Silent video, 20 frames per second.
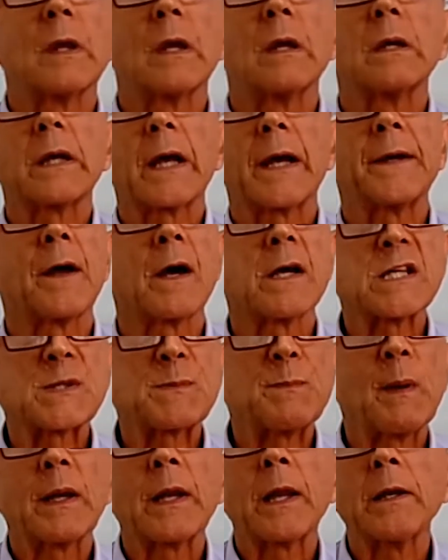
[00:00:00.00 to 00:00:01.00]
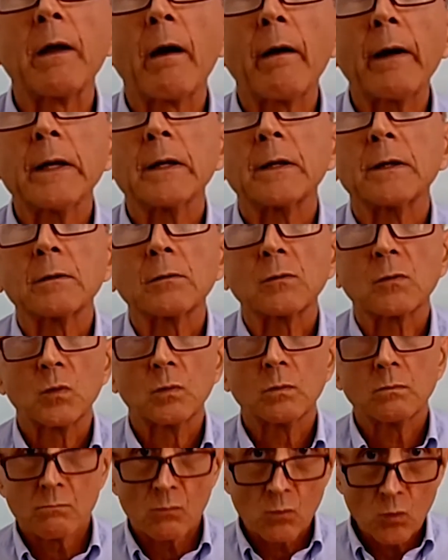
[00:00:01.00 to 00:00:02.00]
Can I smell a lion?
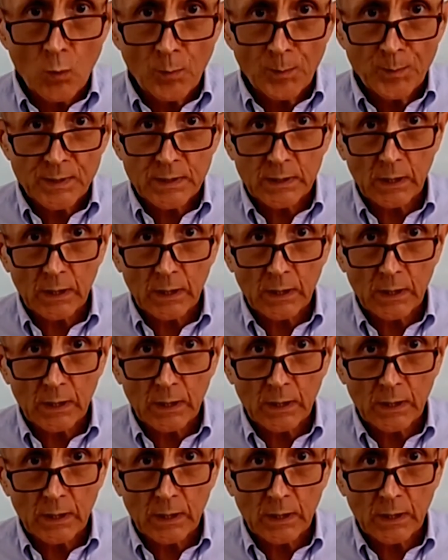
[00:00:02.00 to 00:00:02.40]
Oops,